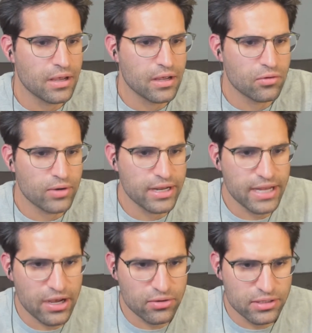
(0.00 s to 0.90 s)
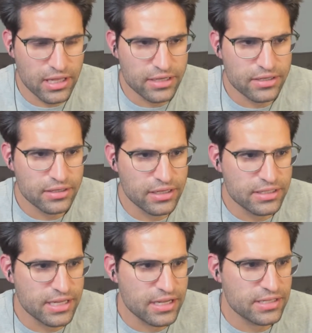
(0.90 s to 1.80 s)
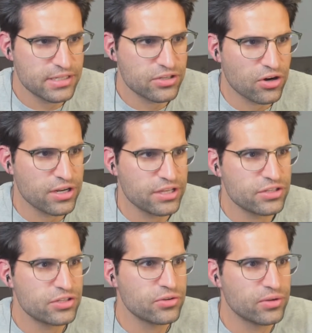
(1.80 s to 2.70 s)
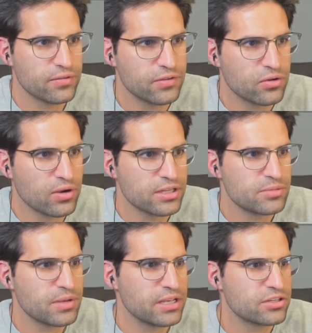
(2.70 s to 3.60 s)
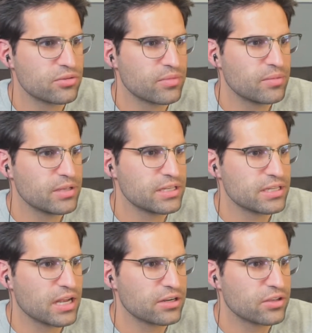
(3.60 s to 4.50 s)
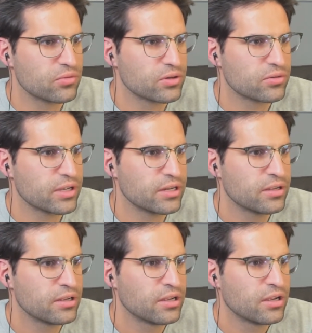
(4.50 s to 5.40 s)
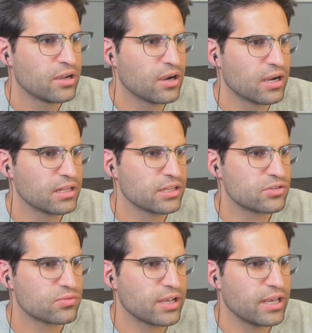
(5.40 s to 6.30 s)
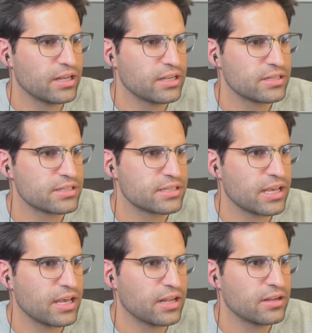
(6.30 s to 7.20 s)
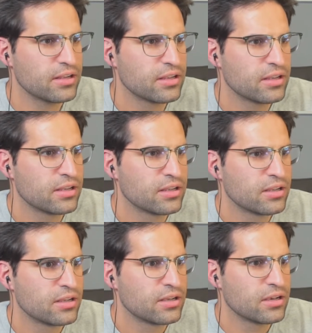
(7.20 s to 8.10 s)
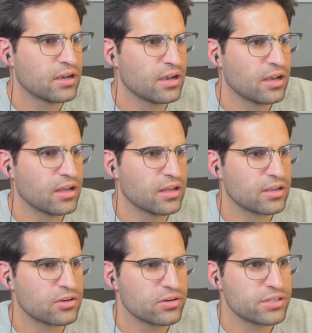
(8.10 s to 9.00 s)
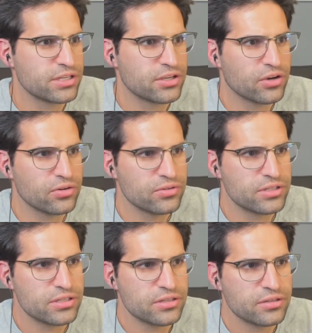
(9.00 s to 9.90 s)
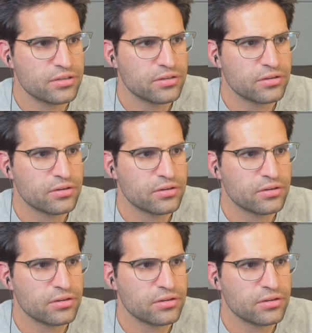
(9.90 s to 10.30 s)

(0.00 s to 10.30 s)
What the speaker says: Right now, like it says starting soon if you go on his page, so maybe he's not a good one to raid. All right, let's raid instead Chrissy Codes.